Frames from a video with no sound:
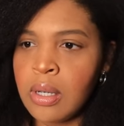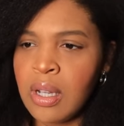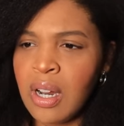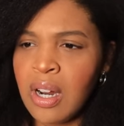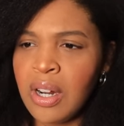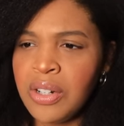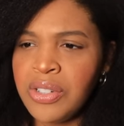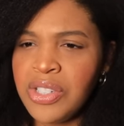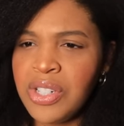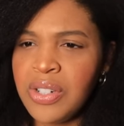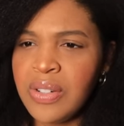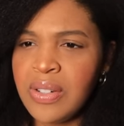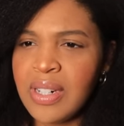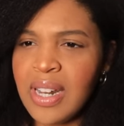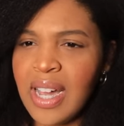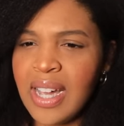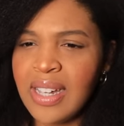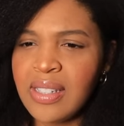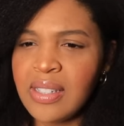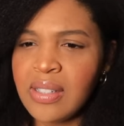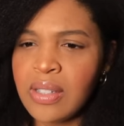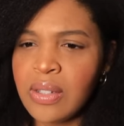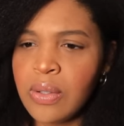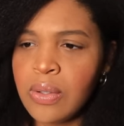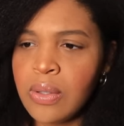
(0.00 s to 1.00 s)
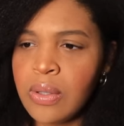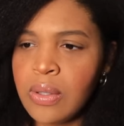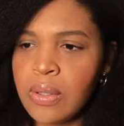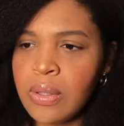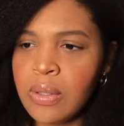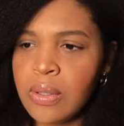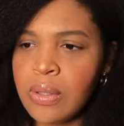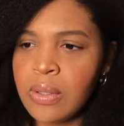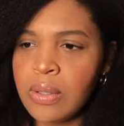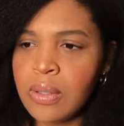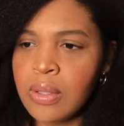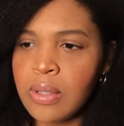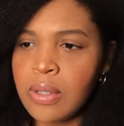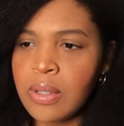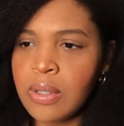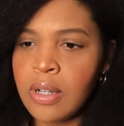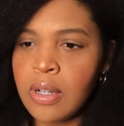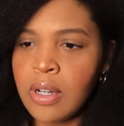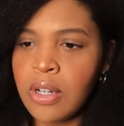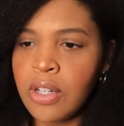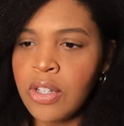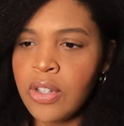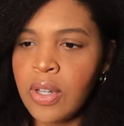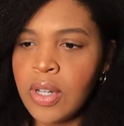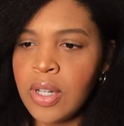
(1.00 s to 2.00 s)
Aren't you in high school?
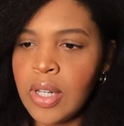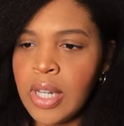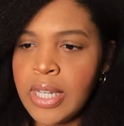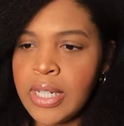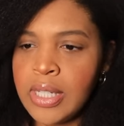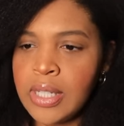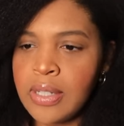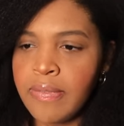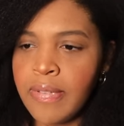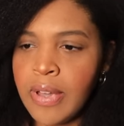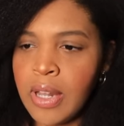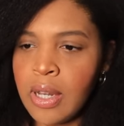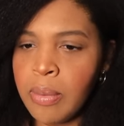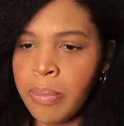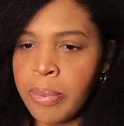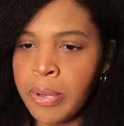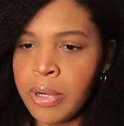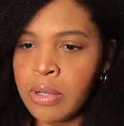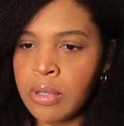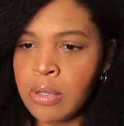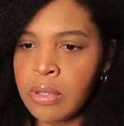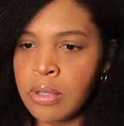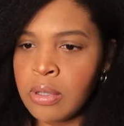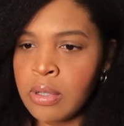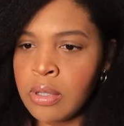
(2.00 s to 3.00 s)
Are you a late developer?